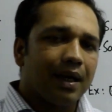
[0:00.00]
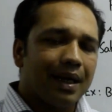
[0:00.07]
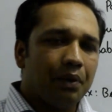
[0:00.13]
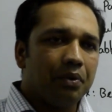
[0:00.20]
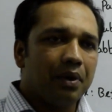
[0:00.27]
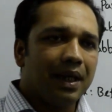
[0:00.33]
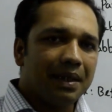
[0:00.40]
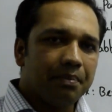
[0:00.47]
Now
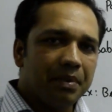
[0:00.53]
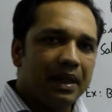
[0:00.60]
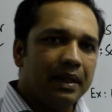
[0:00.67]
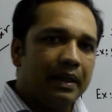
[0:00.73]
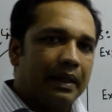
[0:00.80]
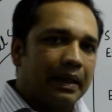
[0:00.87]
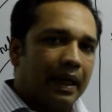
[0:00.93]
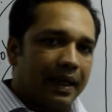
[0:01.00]
let
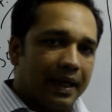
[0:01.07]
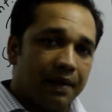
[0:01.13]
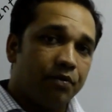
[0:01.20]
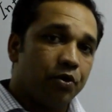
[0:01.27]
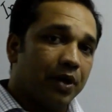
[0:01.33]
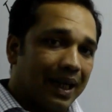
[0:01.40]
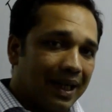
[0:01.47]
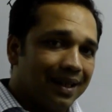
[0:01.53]
me give
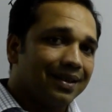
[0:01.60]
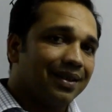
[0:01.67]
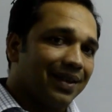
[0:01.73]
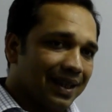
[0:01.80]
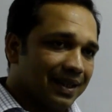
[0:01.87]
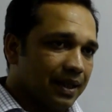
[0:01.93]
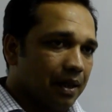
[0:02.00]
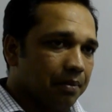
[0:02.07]
you another
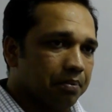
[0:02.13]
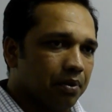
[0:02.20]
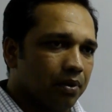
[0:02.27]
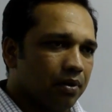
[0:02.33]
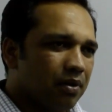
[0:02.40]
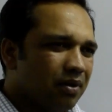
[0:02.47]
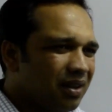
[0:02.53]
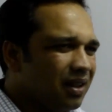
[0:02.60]

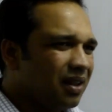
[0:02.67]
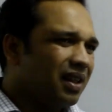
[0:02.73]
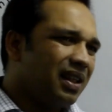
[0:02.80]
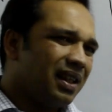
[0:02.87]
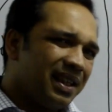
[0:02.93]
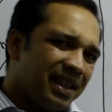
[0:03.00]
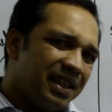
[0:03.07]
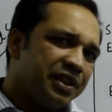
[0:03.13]
example.
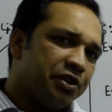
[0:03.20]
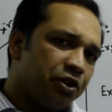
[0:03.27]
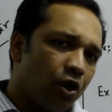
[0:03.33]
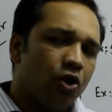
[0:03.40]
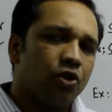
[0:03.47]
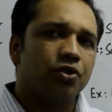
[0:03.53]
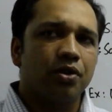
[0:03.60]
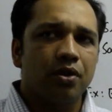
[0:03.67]
It is
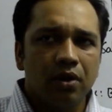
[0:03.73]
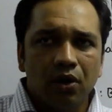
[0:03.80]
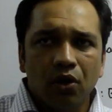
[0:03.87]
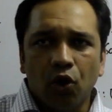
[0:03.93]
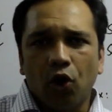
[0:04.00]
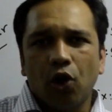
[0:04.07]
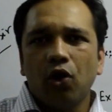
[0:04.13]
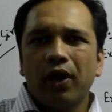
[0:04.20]
not
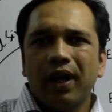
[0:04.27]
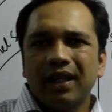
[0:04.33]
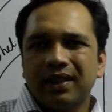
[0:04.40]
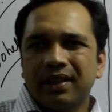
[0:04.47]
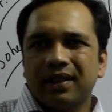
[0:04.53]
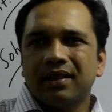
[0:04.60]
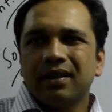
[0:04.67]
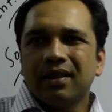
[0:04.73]

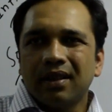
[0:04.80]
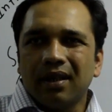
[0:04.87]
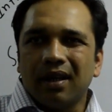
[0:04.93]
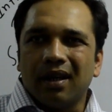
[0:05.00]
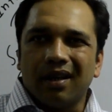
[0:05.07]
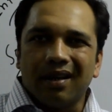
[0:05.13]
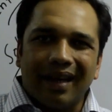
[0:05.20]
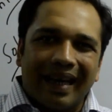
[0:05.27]
always
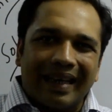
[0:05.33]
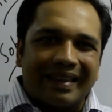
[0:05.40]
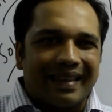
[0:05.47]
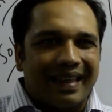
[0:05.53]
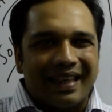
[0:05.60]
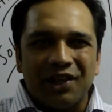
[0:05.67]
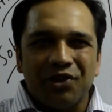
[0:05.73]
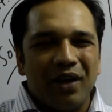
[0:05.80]
like
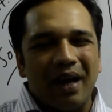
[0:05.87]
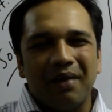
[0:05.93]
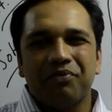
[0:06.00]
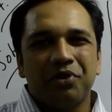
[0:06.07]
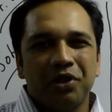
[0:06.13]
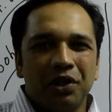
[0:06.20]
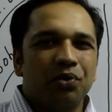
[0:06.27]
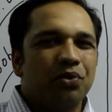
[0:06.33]
that you
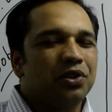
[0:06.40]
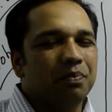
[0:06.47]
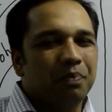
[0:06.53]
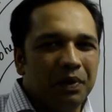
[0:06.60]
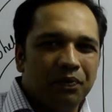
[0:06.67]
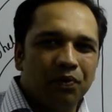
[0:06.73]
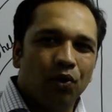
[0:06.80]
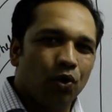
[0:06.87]
have to use
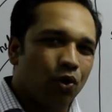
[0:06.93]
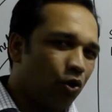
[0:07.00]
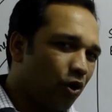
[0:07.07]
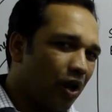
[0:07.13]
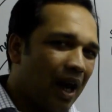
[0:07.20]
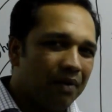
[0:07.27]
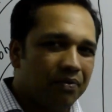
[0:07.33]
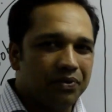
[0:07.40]
before
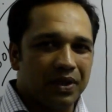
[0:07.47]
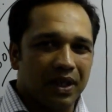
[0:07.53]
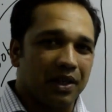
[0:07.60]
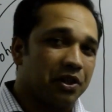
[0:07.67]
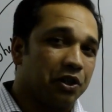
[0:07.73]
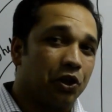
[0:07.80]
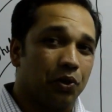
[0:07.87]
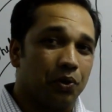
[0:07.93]
or
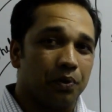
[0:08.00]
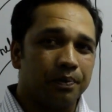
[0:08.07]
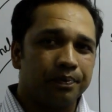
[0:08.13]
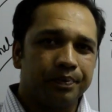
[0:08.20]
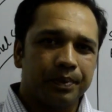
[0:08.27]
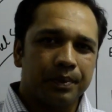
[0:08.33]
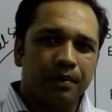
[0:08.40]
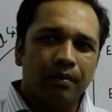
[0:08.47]
after. No,
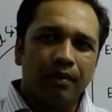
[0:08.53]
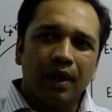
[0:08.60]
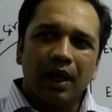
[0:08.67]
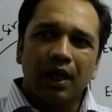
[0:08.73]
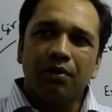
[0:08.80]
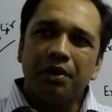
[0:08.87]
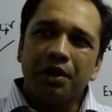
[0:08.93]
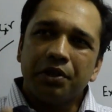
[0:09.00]

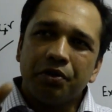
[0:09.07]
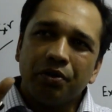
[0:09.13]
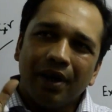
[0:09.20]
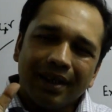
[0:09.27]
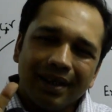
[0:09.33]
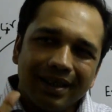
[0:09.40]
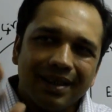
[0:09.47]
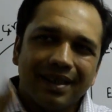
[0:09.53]
you need to
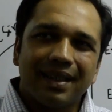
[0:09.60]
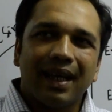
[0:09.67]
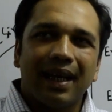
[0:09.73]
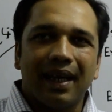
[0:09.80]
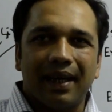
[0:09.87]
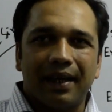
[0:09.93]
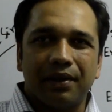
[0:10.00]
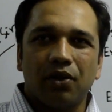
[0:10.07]

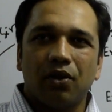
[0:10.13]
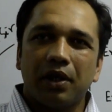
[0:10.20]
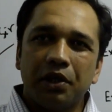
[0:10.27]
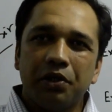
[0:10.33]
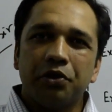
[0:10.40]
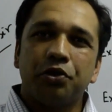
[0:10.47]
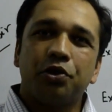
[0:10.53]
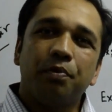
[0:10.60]
understand, or you
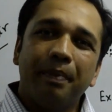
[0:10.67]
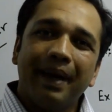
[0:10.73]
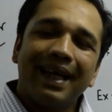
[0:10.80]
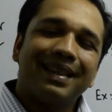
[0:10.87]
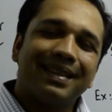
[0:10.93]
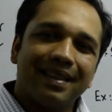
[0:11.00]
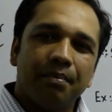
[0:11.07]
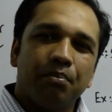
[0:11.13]
need to
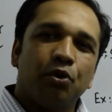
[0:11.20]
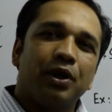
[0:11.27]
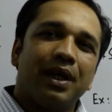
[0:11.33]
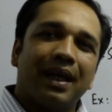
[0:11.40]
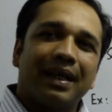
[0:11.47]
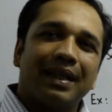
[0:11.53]
make somebody